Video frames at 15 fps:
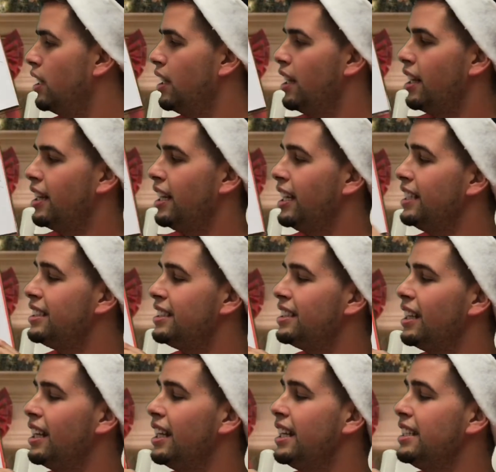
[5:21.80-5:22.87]
Then he
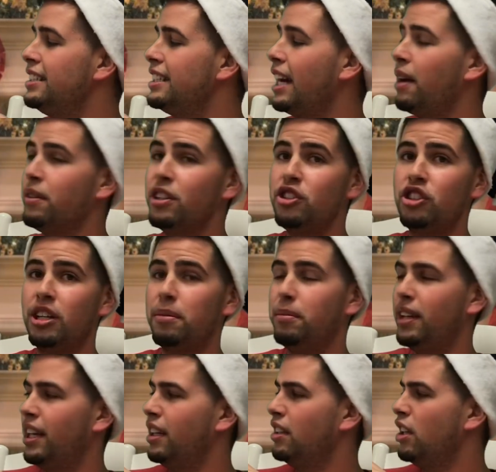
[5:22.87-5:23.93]
slid down the
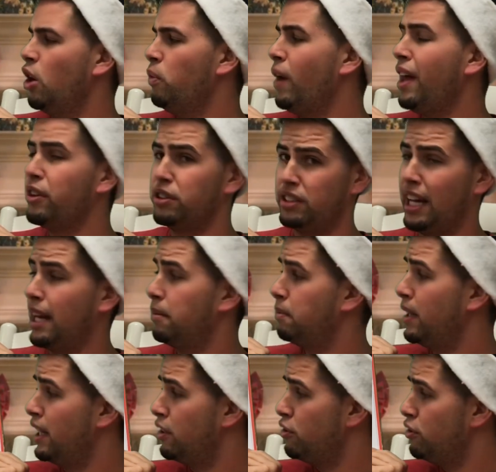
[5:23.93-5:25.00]
chimney, a rather tight
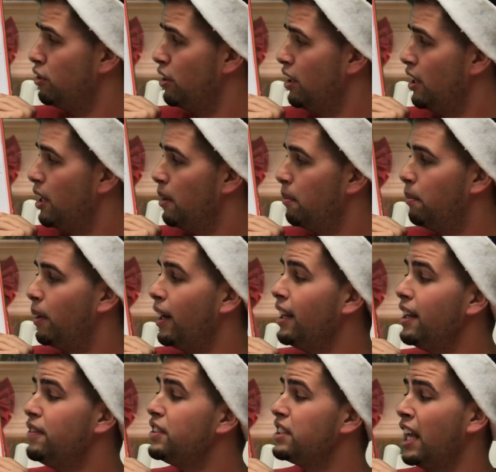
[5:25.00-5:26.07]
pinch.
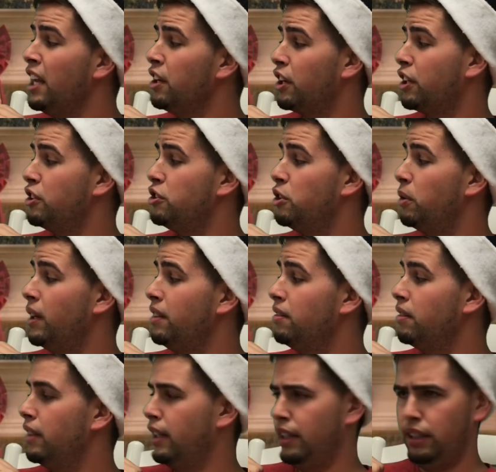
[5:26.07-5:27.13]
But if Santa could do
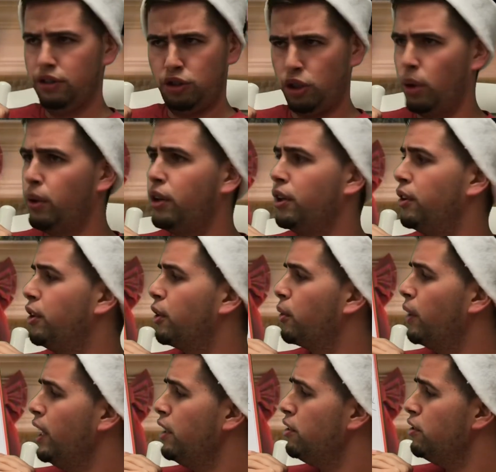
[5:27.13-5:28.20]
it, then so could the
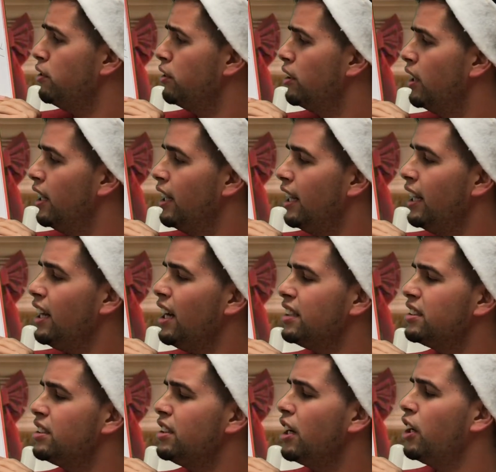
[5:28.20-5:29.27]
Grinch. He
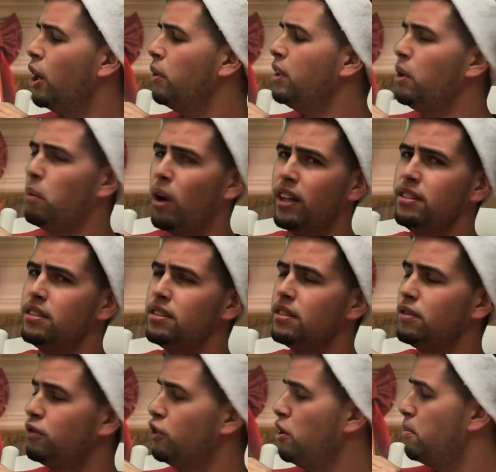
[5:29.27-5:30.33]
got stuck only once,
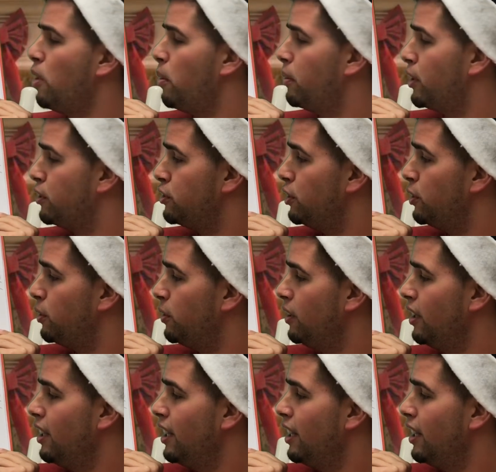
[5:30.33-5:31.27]
for a moment or two.